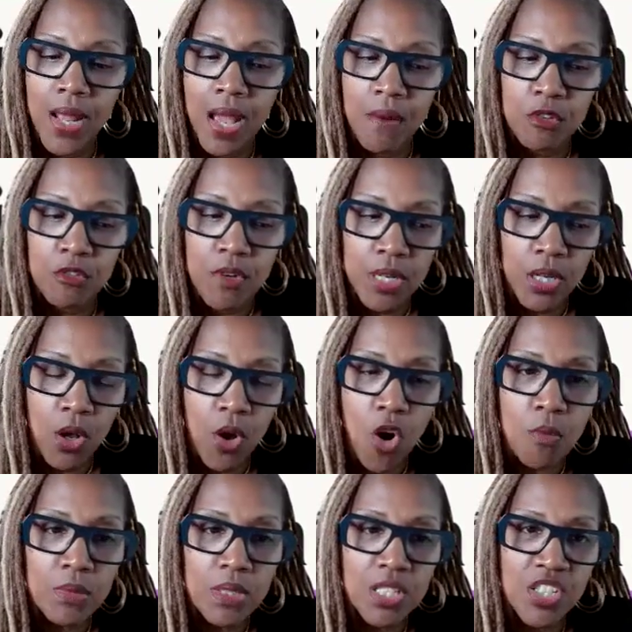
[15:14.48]
when I was running
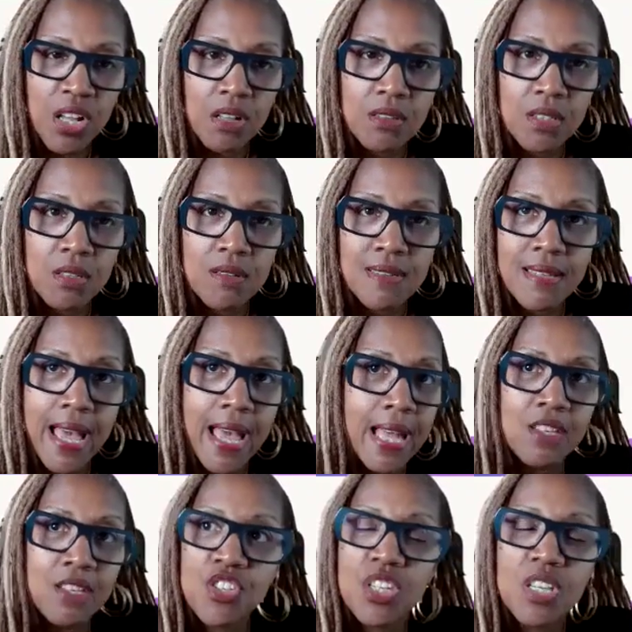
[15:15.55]
homeless shelters,
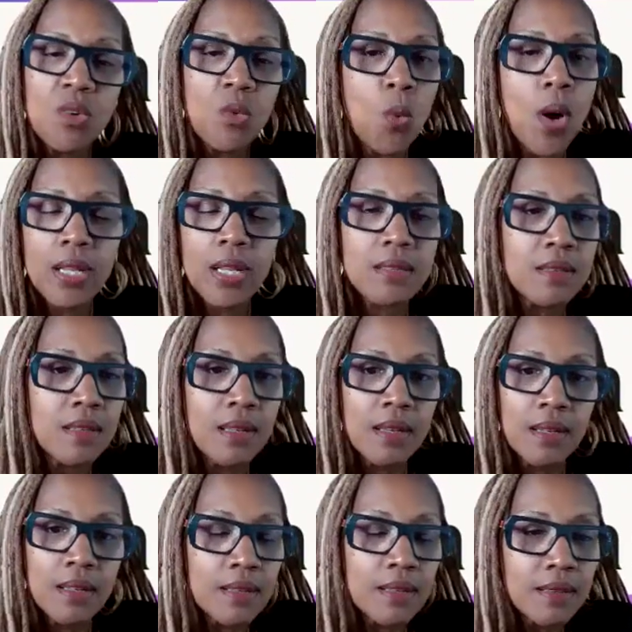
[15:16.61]
and she wanted
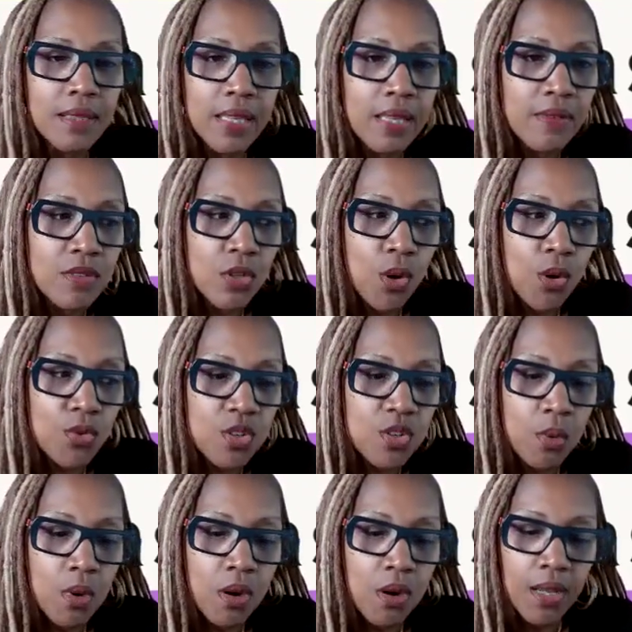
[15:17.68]
to leave
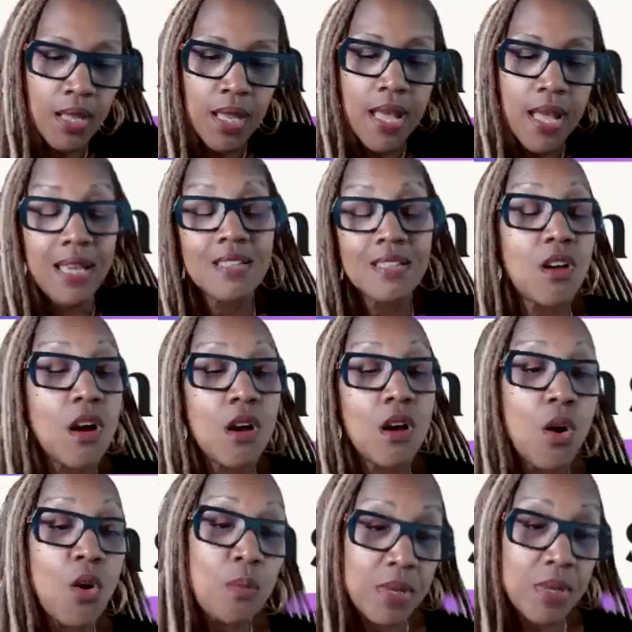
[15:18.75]
social work and start
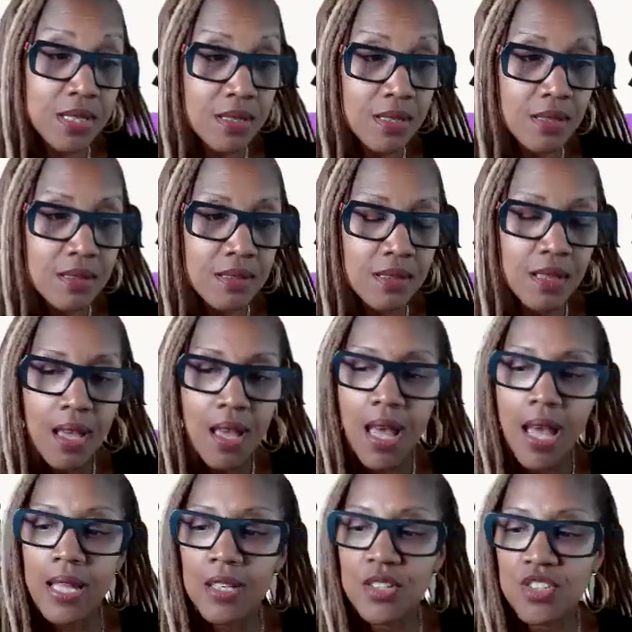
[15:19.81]
her own business.
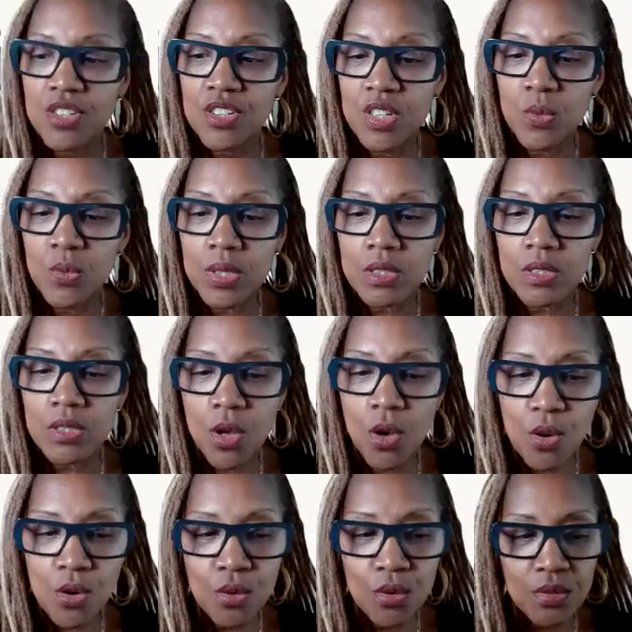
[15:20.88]
And she was
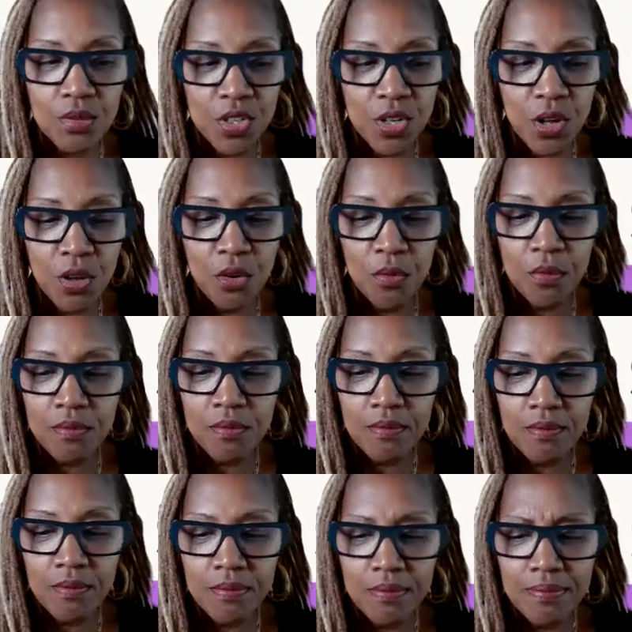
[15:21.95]
so,
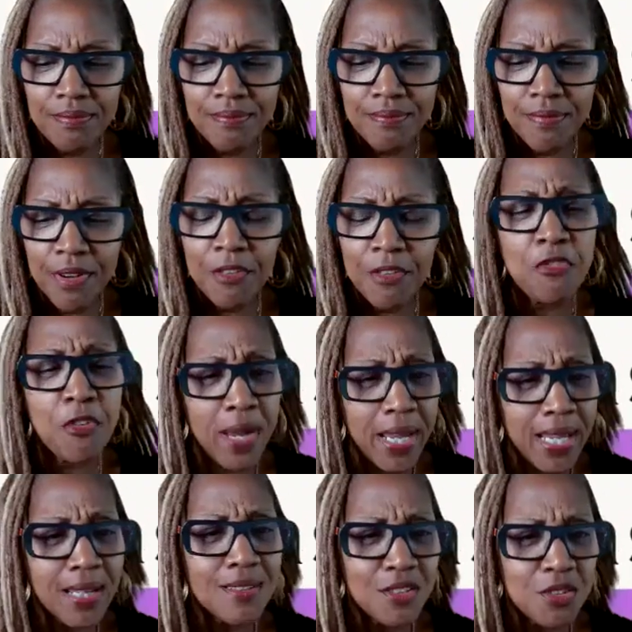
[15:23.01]

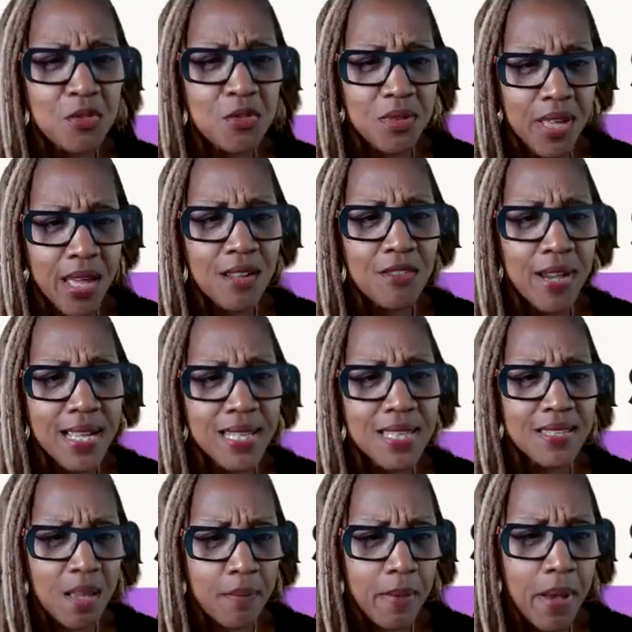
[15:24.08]
afraid to do that,
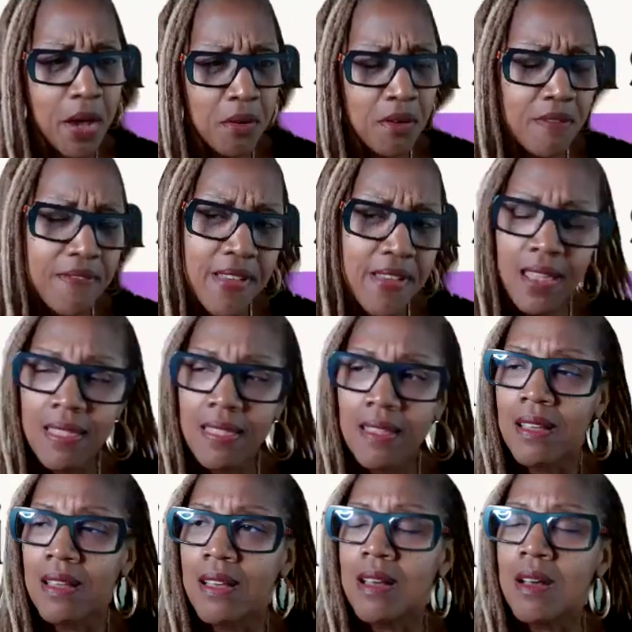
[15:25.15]
right? To step out on faith,
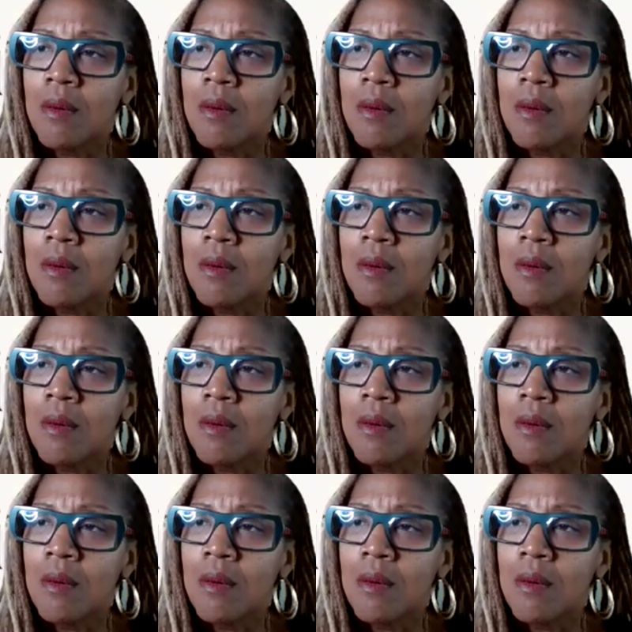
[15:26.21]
